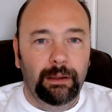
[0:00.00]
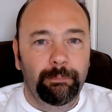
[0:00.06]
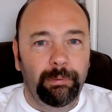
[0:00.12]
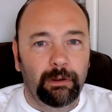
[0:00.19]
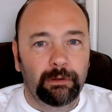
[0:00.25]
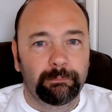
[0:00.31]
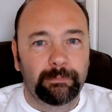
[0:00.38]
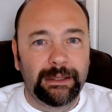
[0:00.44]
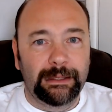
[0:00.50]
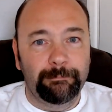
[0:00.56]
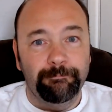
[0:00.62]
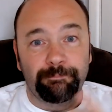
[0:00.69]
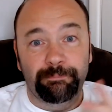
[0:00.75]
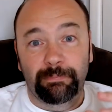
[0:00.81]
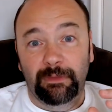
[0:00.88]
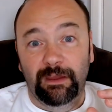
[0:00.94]
pardon me,
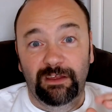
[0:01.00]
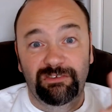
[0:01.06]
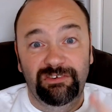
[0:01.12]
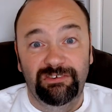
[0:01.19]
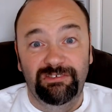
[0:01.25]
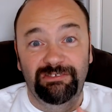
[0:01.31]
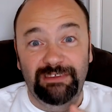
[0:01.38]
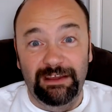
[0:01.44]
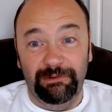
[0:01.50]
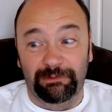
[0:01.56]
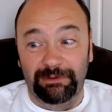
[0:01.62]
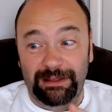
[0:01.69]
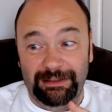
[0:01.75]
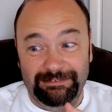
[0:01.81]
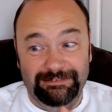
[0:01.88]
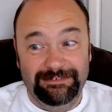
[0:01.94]

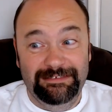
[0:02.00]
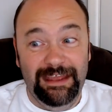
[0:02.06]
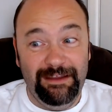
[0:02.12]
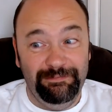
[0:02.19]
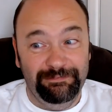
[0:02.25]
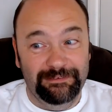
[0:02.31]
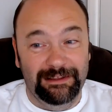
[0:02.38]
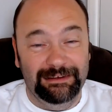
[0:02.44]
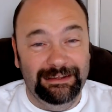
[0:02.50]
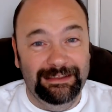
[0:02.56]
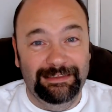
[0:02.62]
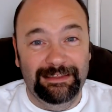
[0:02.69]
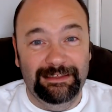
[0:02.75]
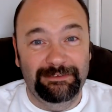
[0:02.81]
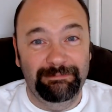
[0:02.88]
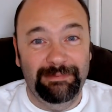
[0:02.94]
still definitely in
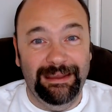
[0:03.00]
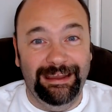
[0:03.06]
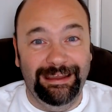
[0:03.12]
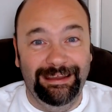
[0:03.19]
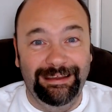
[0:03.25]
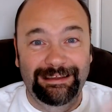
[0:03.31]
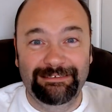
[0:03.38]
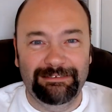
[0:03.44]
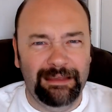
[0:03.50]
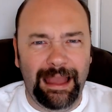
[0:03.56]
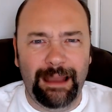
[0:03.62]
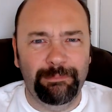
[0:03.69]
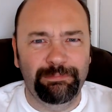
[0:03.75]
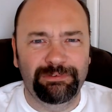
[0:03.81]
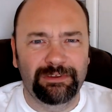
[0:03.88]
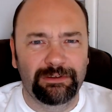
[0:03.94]
this beer. It's
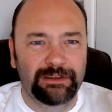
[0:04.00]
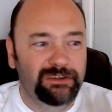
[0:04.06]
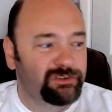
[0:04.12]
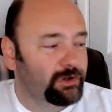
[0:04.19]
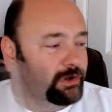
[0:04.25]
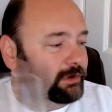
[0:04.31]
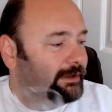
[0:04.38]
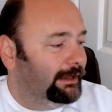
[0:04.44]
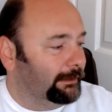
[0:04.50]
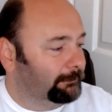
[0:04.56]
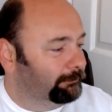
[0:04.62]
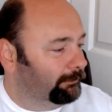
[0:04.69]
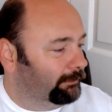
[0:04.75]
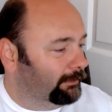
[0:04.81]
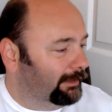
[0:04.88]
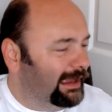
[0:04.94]
absolutely shocking.
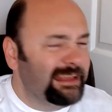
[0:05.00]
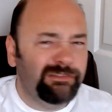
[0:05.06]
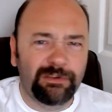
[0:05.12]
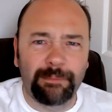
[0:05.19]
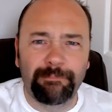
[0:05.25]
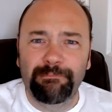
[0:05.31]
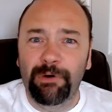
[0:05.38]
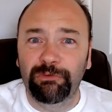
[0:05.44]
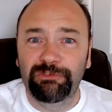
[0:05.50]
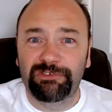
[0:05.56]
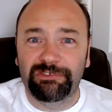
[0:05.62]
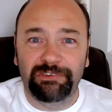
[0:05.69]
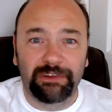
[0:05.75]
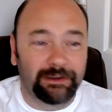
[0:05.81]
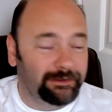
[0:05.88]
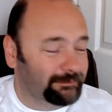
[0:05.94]
It's a
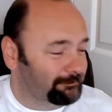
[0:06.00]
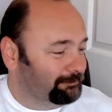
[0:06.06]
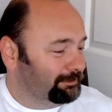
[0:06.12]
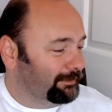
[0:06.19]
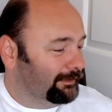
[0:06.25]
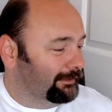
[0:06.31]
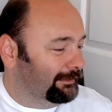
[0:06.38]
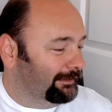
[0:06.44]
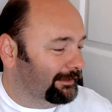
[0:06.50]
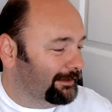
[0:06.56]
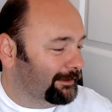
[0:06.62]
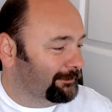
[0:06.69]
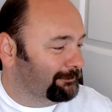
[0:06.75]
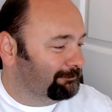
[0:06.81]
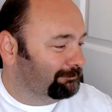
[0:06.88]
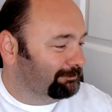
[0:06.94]
monster,
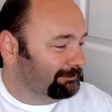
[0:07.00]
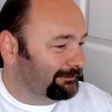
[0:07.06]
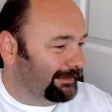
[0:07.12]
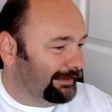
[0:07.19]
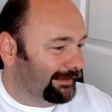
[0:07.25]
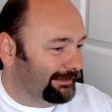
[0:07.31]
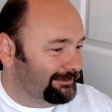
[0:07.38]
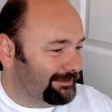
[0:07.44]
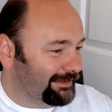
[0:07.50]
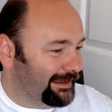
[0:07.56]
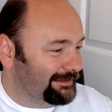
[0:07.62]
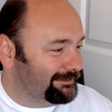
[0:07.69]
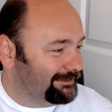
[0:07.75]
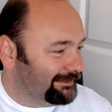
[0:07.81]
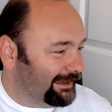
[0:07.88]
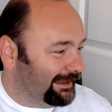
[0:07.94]
as they
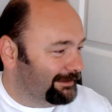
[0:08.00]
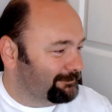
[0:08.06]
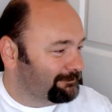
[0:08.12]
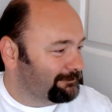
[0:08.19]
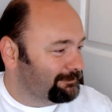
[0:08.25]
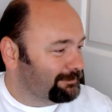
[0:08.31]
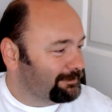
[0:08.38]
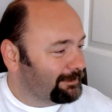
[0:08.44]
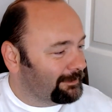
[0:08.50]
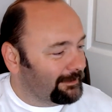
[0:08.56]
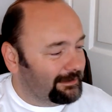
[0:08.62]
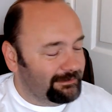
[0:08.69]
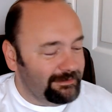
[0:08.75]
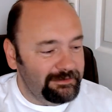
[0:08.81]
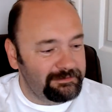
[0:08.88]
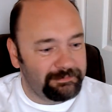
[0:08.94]
say.
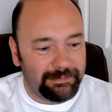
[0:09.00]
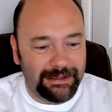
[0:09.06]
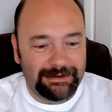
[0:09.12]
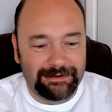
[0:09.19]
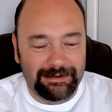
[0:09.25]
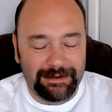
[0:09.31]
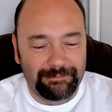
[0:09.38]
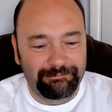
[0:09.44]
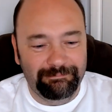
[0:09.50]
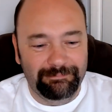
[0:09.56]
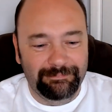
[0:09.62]
This has been a